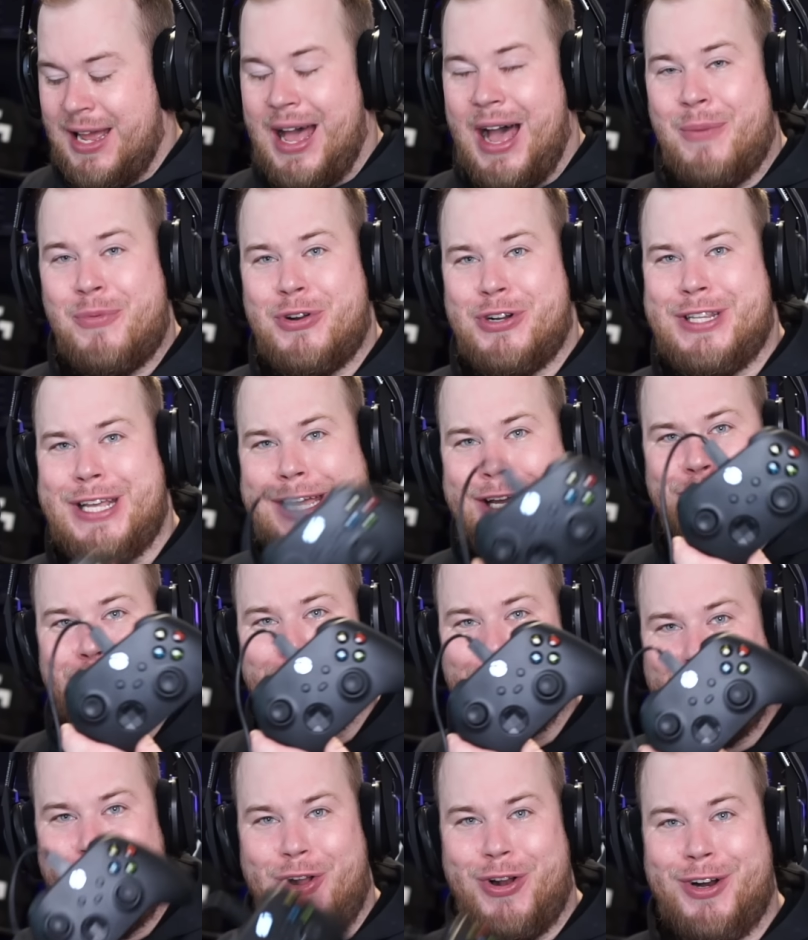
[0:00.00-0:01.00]
I'm gonna take a
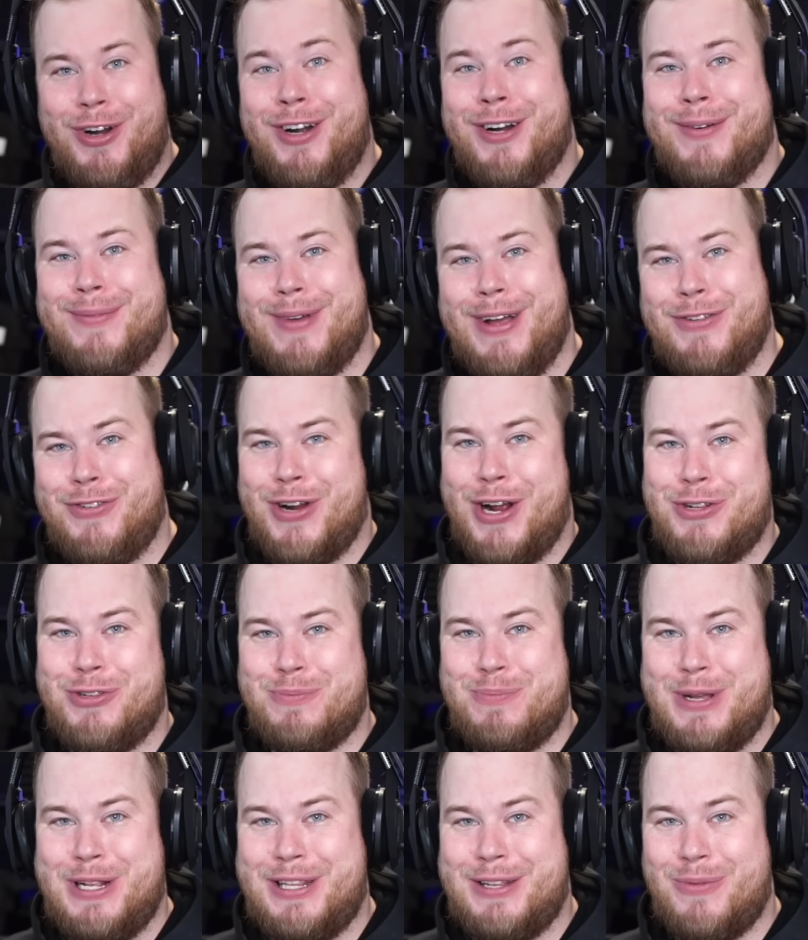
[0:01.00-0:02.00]
controller and try to
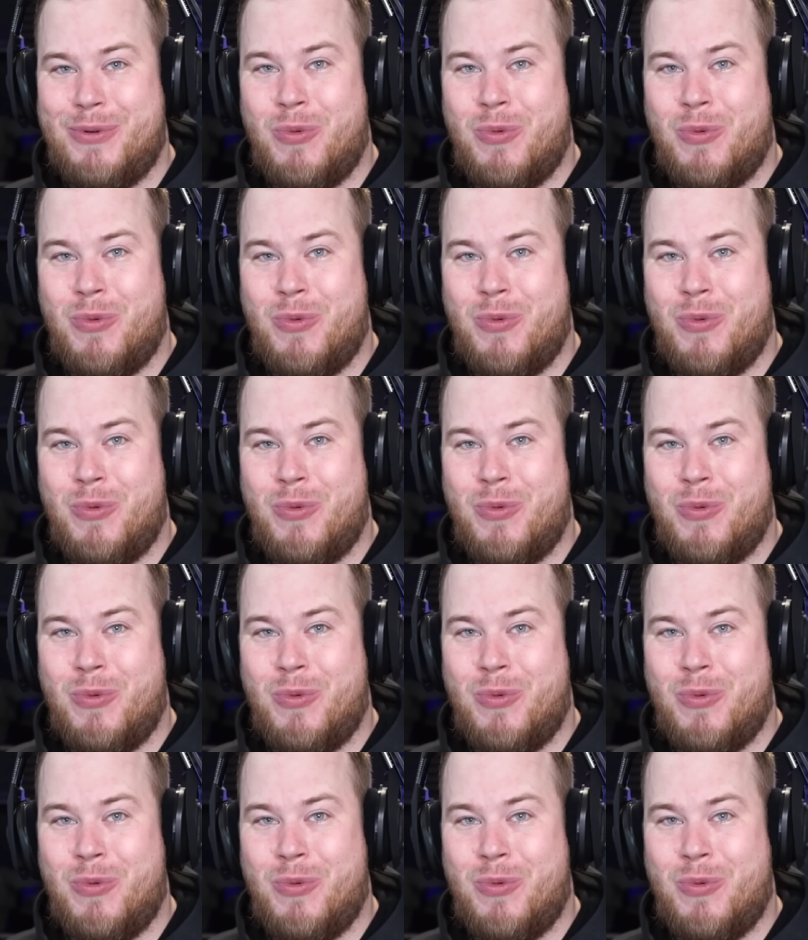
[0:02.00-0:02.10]
beat